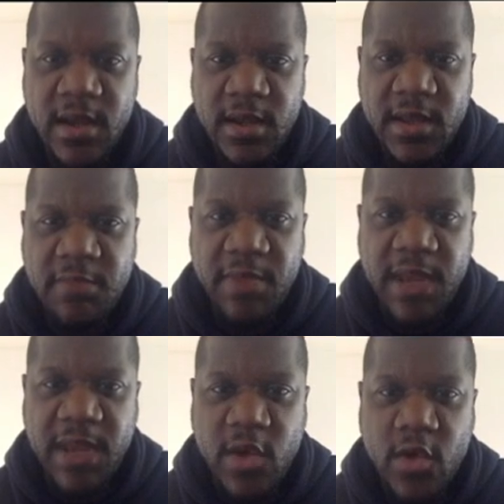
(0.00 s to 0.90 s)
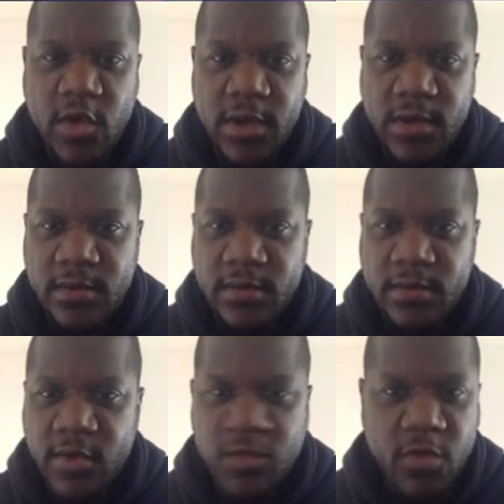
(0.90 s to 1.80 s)
the Piyuk
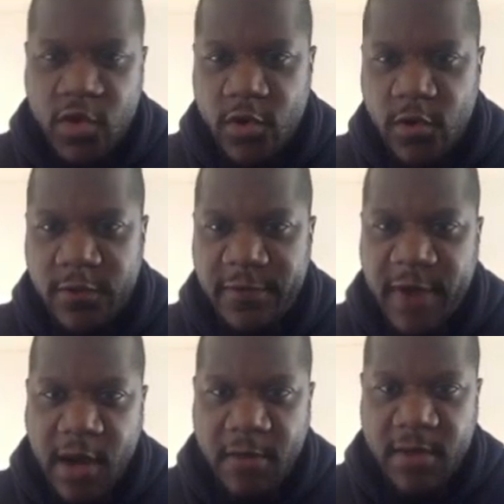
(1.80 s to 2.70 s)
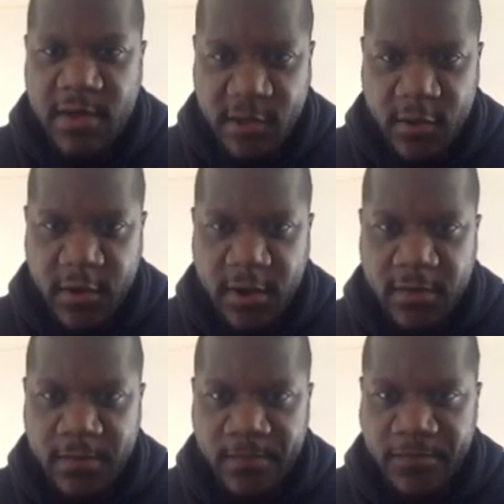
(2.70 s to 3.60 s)
Kumuku farm
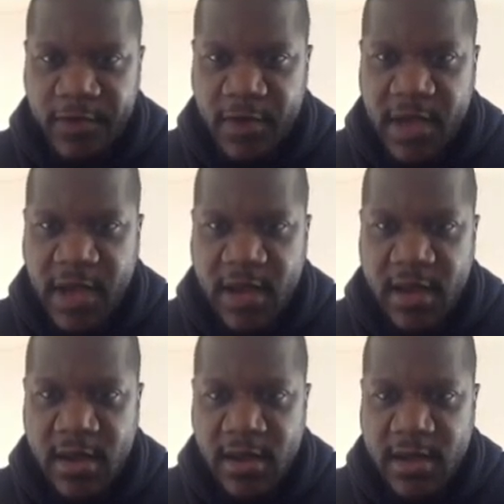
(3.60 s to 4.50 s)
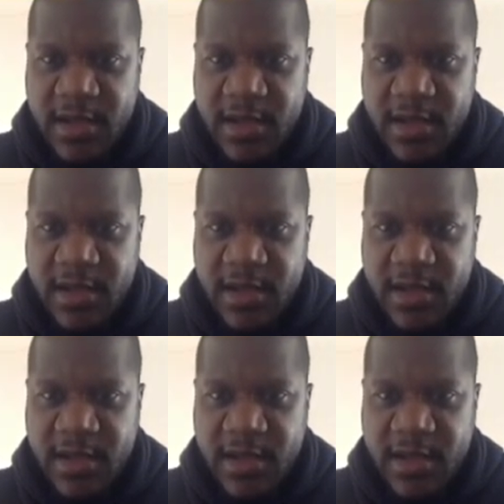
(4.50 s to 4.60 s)
token okay? And that's